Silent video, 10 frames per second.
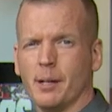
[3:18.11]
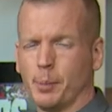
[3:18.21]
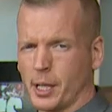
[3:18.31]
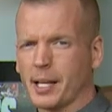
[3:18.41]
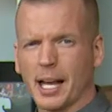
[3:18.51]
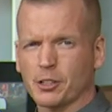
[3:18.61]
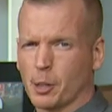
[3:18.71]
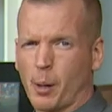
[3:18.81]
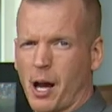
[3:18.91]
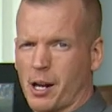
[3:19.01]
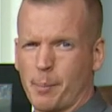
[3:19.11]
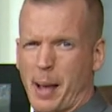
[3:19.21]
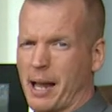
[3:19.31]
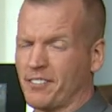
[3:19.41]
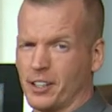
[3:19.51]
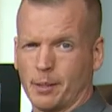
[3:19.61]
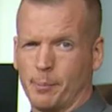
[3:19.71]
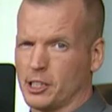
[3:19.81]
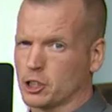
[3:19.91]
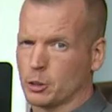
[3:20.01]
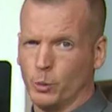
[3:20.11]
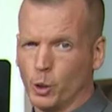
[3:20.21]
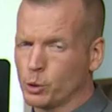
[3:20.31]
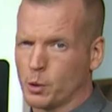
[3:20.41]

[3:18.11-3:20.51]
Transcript: but can catch the ball out of the backfield and be smooth